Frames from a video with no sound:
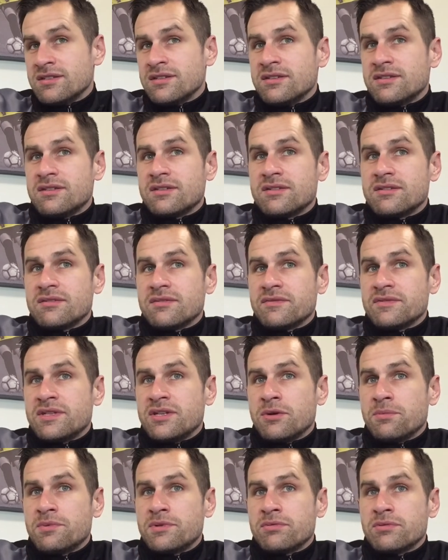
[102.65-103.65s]
and it's
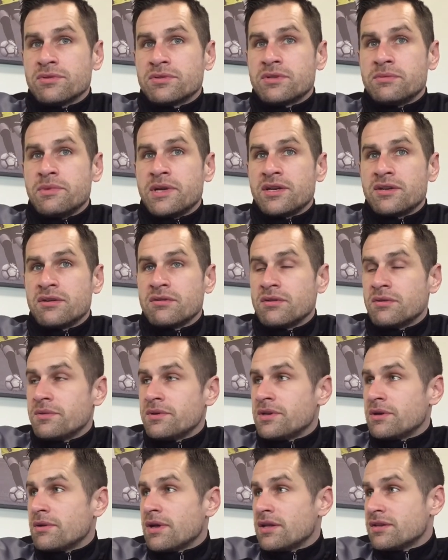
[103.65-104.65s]
up to us to make sure that
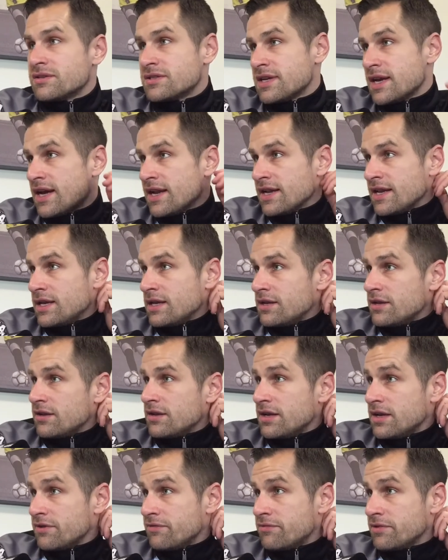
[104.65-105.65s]
we do that on Saturday, and
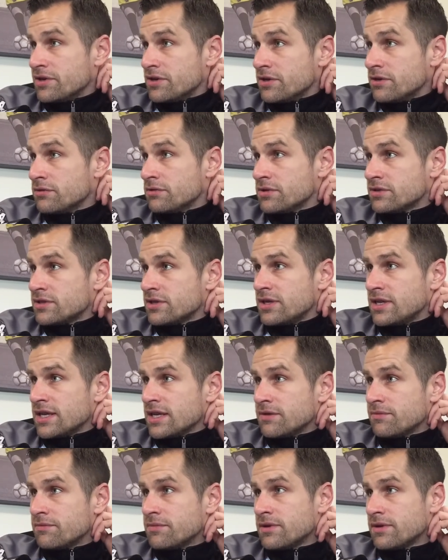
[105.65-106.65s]
if we do, we'll certainly
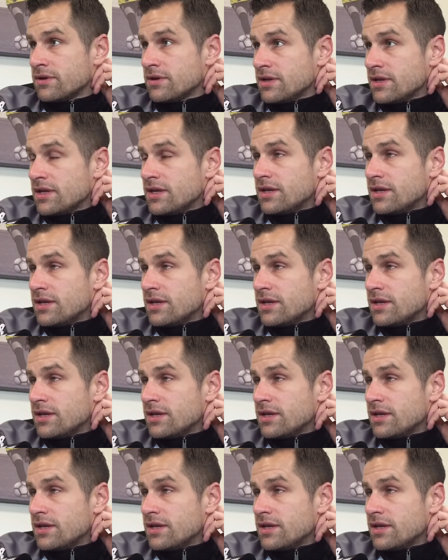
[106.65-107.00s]
give them a